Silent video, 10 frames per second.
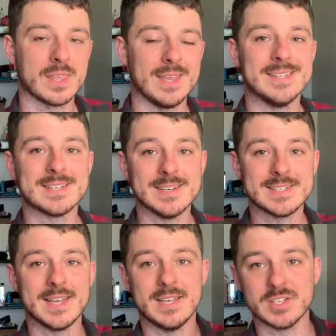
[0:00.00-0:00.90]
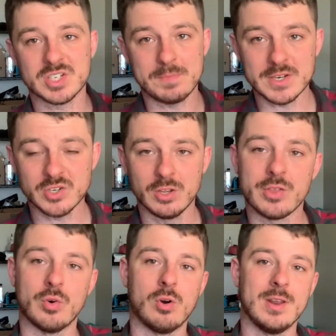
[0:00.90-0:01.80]
It's going to say special
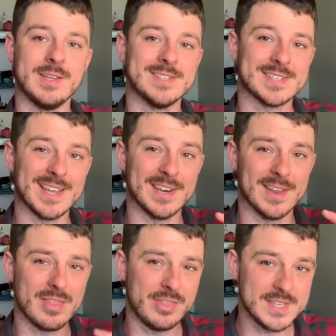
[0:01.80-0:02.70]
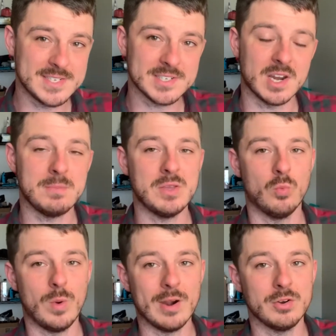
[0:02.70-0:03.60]
authorities, and this is going to be
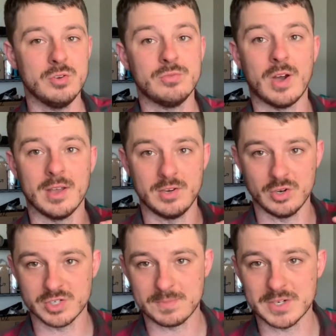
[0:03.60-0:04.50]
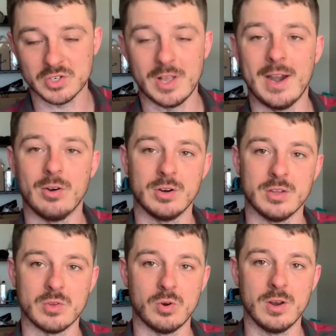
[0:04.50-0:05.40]
where you find your special hiring
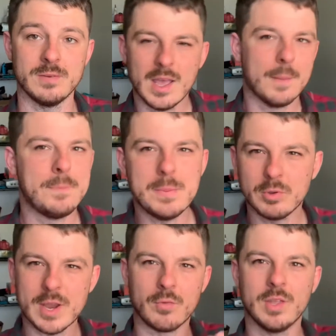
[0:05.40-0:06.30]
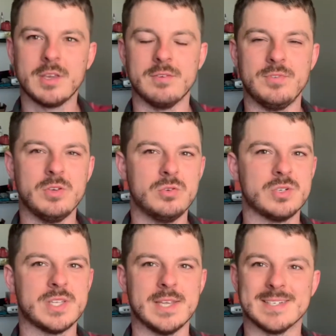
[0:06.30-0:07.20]
authority. People get really
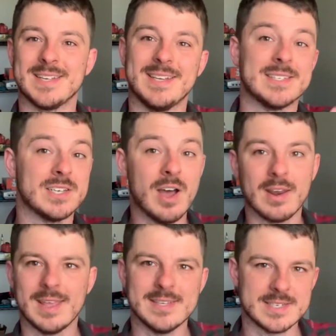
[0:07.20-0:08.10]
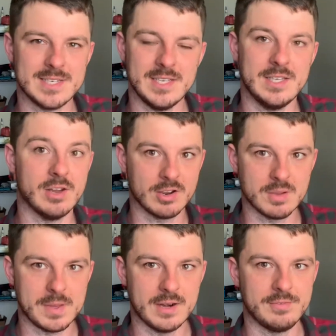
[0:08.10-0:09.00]
confused and say it's not NCE,
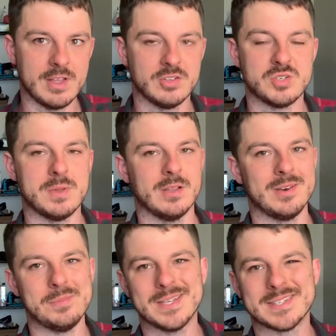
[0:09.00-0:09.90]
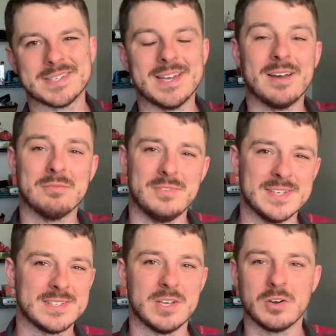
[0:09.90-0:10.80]
non-competitive eligibility, because it's not
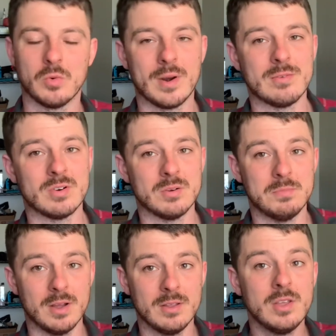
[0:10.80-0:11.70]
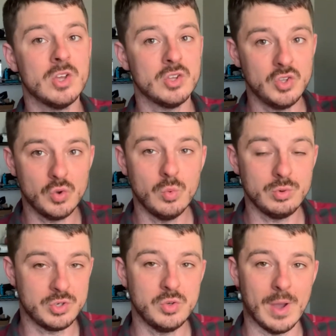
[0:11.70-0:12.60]
VISTA or whatever, but you
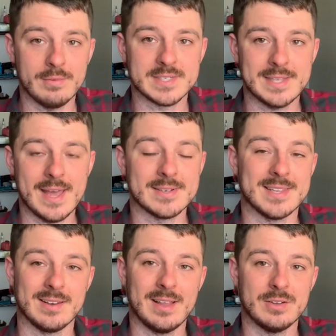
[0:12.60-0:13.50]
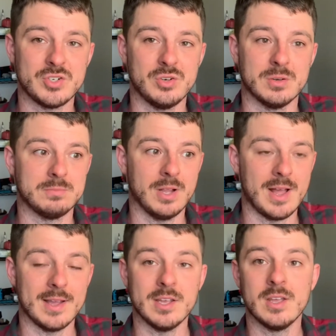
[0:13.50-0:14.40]
do have a status that allows you to
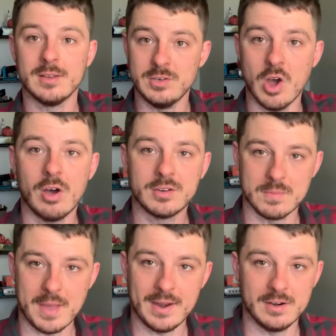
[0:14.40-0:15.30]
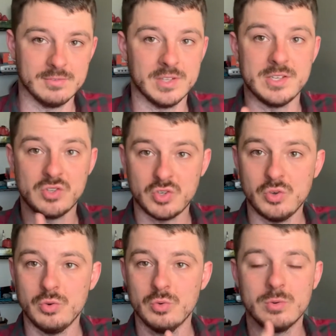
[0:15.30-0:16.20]
apply non-competitively
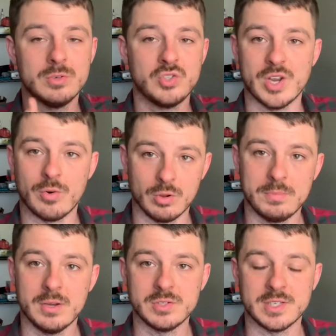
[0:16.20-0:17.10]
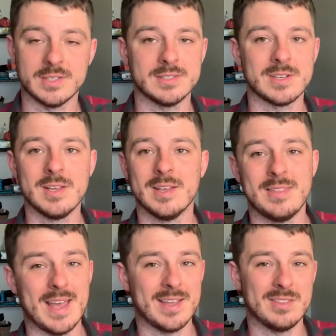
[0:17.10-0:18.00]
to general postings
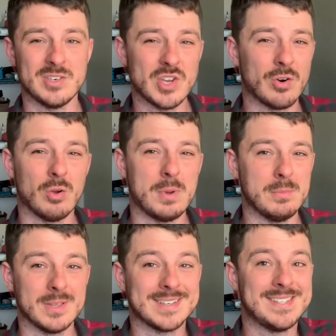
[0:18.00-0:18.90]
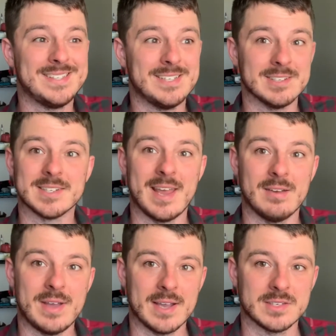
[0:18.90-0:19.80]
that the general public doesn't
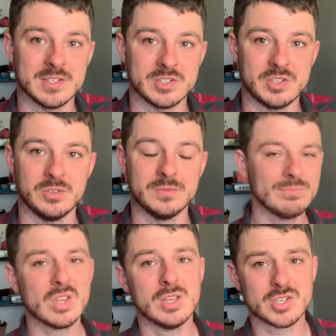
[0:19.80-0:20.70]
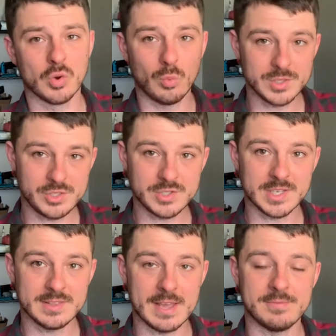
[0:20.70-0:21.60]
have access to. So once you
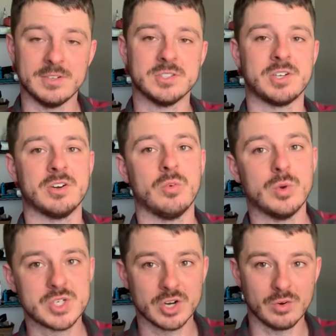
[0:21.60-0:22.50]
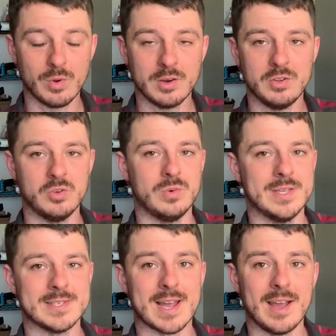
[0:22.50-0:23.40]
set that filter, what you're going to want to do
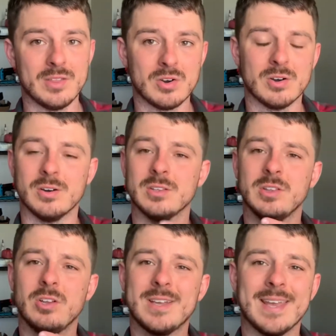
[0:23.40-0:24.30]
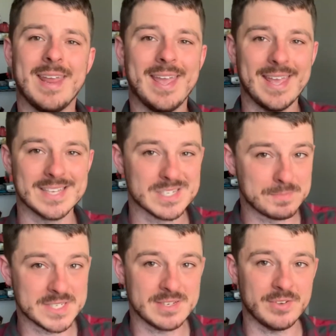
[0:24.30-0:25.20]
is either look at
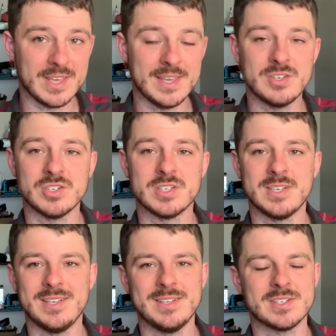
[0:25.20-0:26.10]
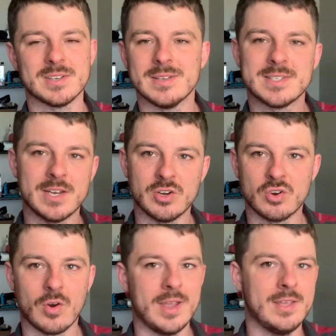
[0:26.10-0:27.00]
specific agencies, set your
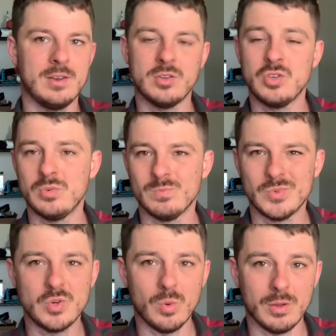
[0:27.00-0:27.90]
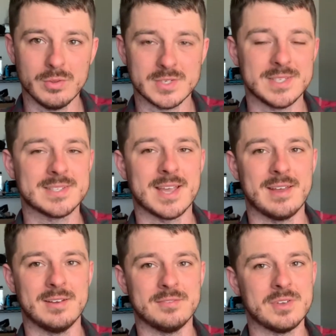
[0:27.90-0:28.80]
grade, do all those things
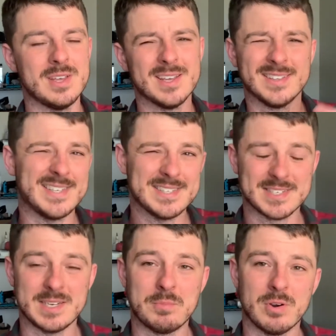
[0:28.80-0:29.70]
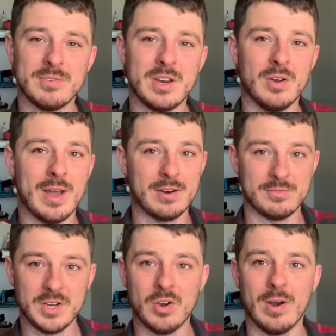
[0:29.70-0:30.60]
kind of. That's a separate video how to
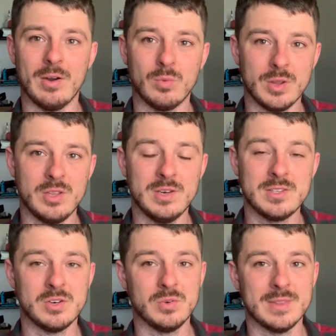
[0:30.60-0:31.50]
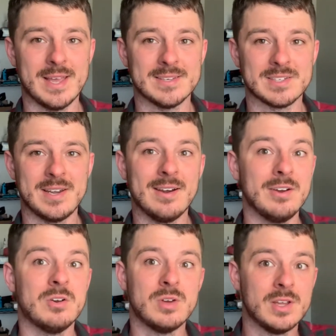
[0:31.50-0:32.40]
figure out what you need to do in that
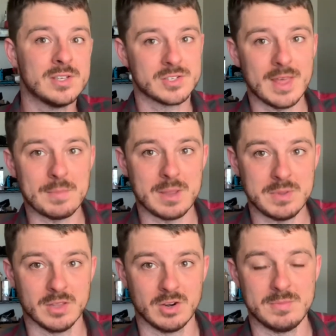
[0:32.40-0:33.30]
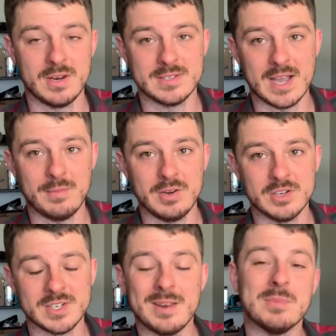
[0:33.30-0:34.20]
scenario. So that might be a little bit of time on your
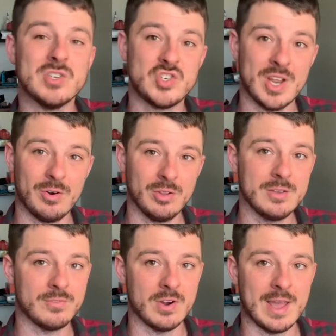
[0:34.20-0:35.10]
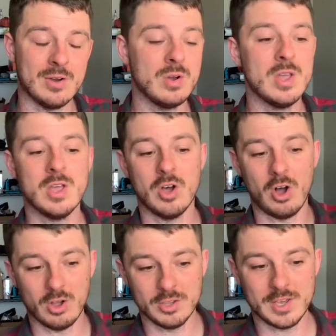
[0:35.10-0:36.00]
side, but generally for now,
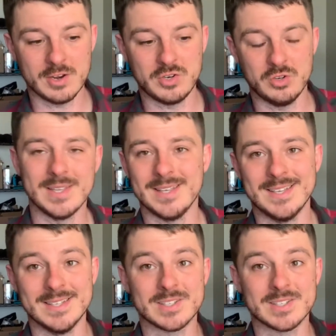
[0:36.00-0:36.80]
all you got to do is